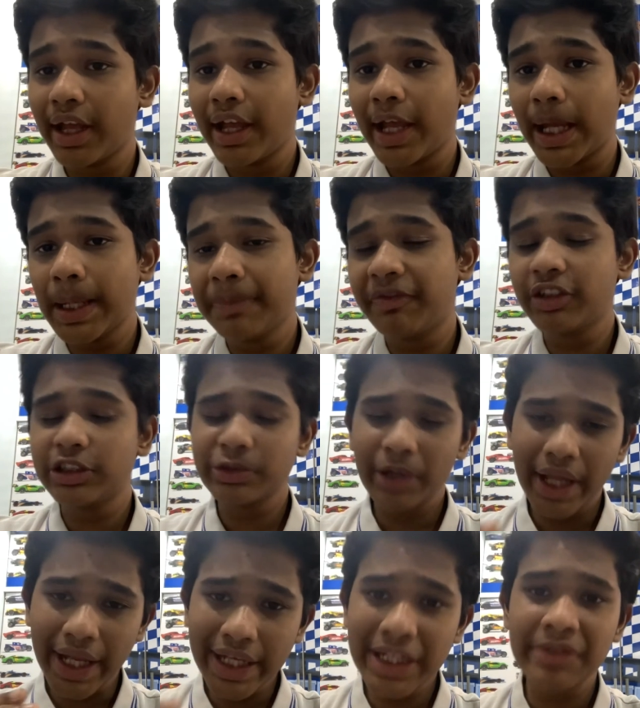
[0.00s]
helpful to
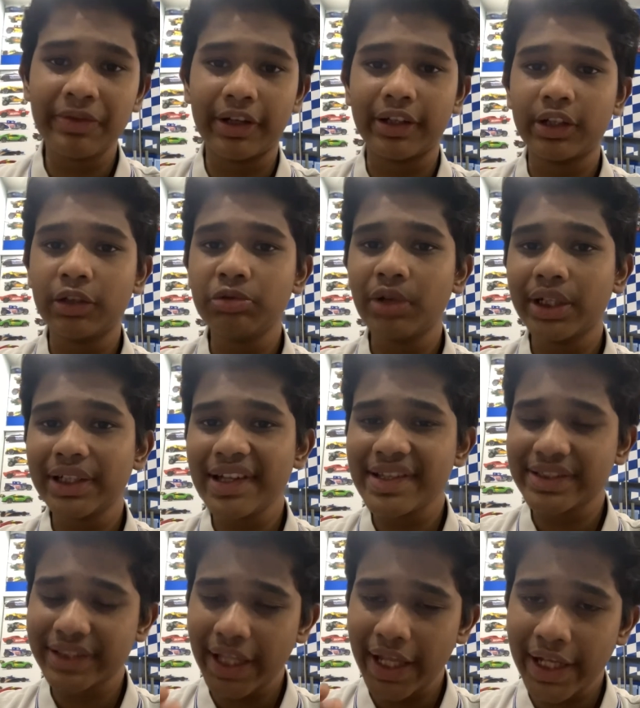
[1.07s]
anyone, to at
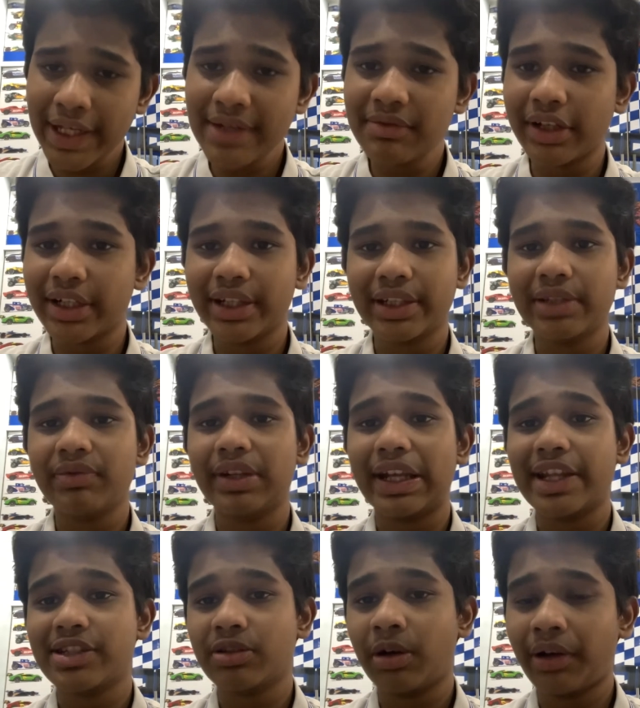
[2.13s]
least anyone in the
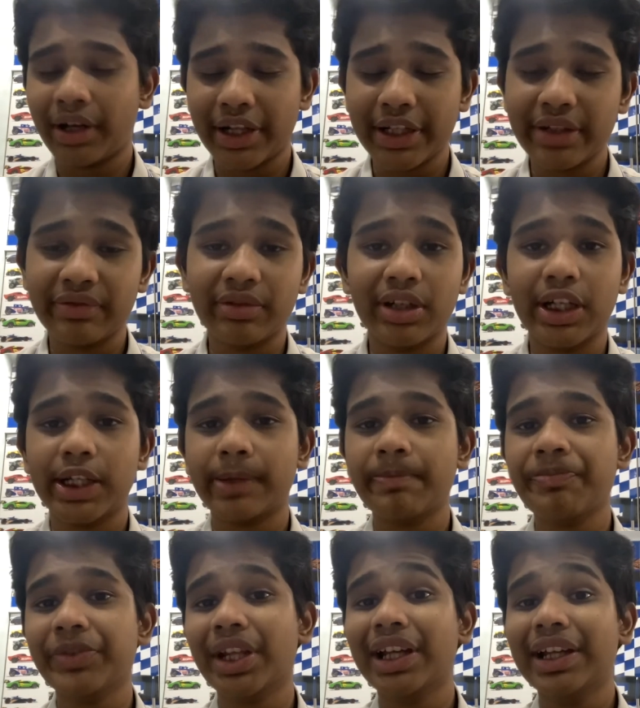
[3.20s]
village or in the world.
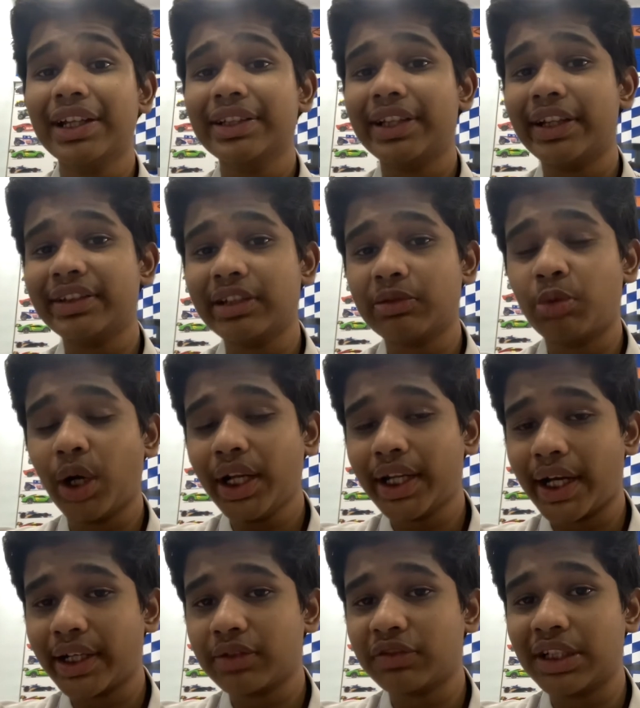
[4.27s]
Then one
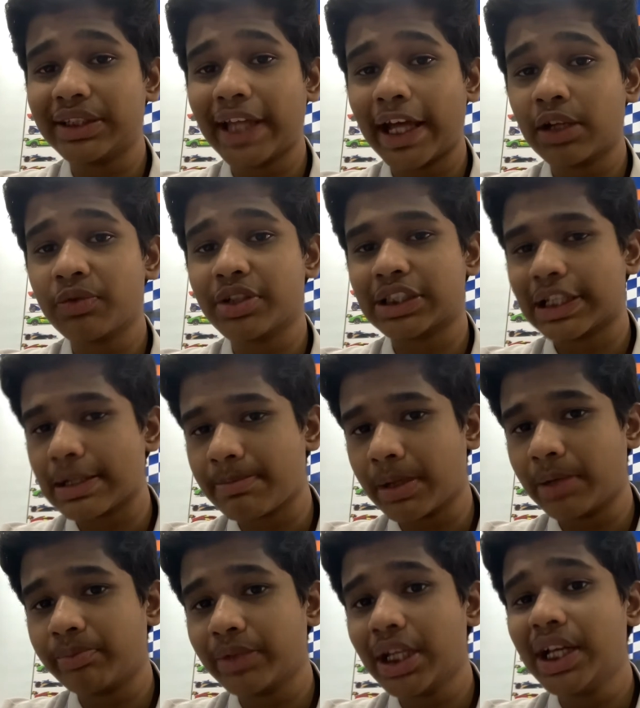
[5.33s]
night, while Taro was sleeping,
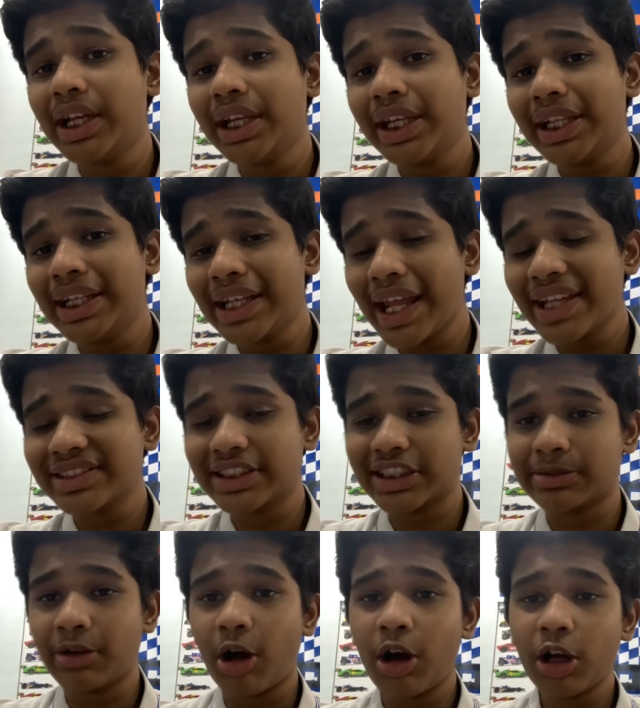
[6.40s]
he realized
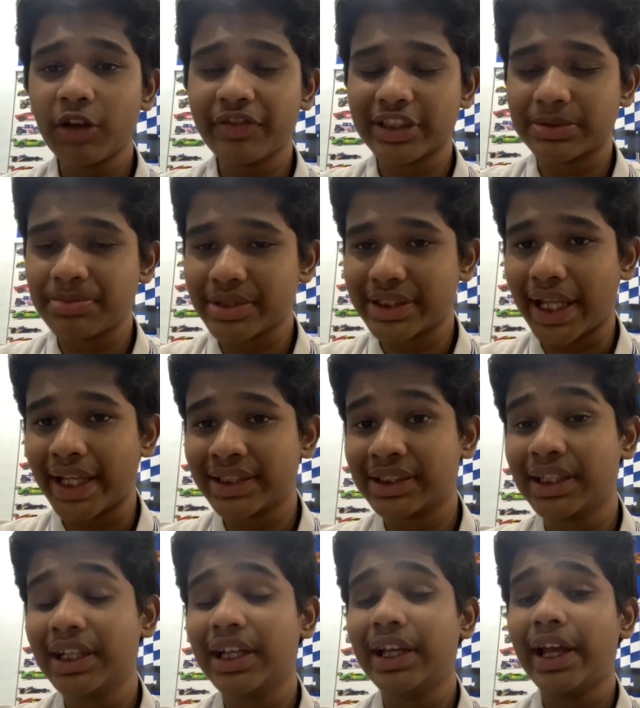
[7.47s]
all of his mistakes,
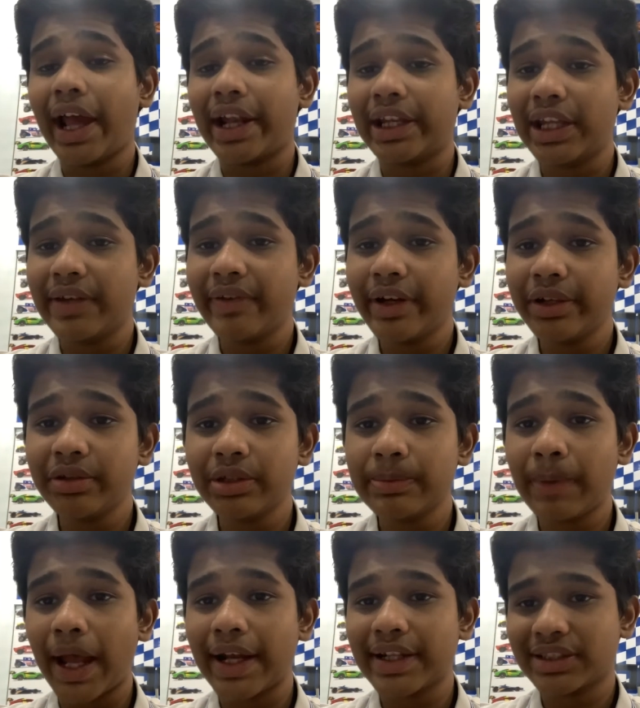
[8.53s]
and he went to the
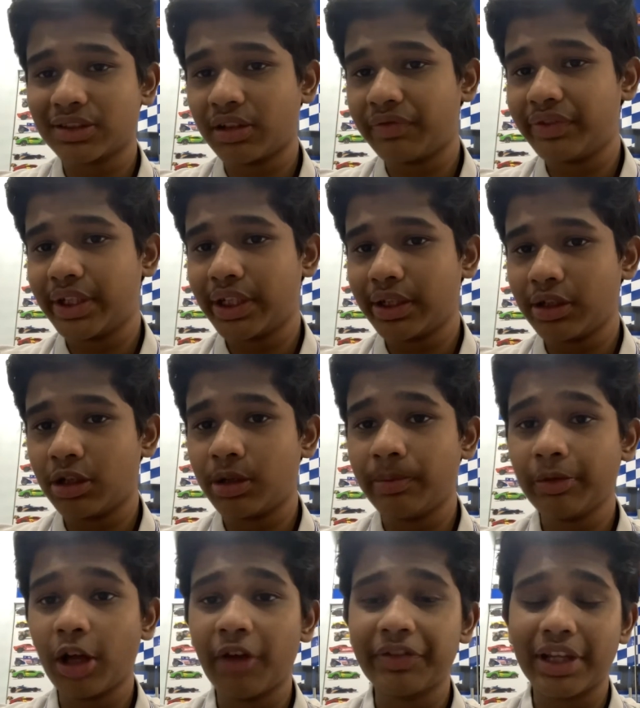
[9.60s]
palace of the
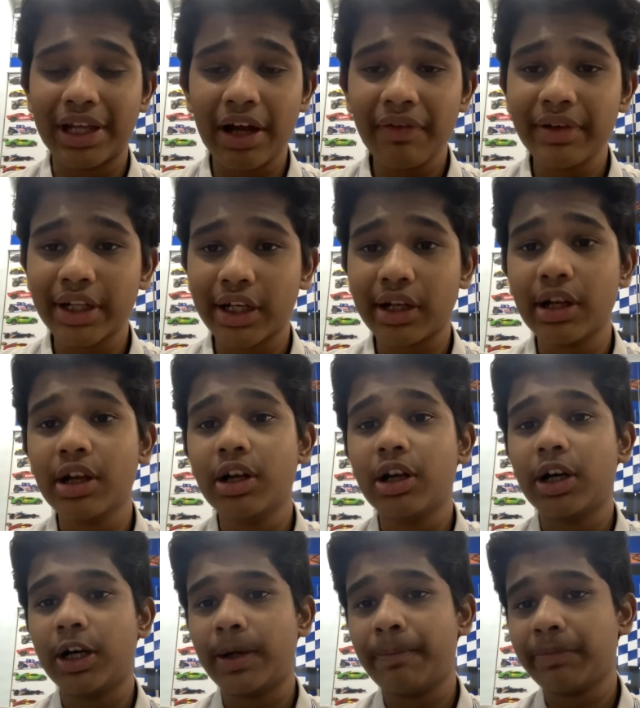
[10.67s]
governor
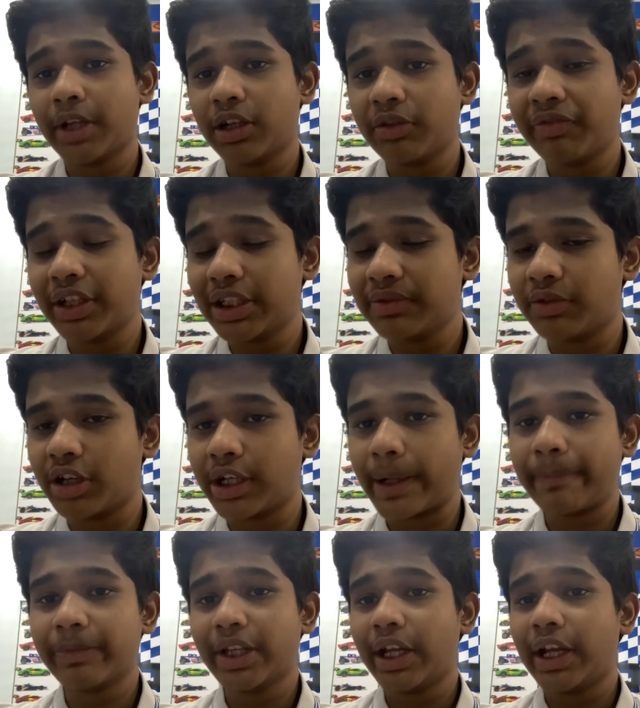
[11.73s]
for the work.
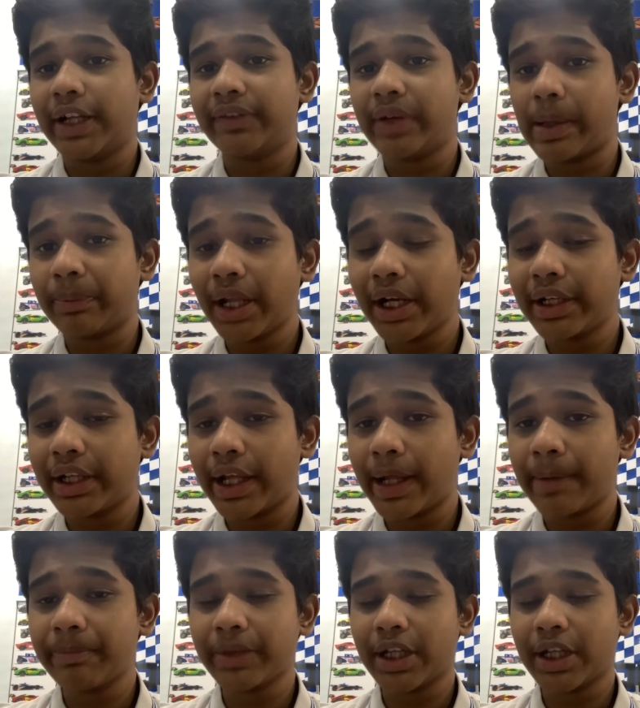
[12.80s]
And from that day,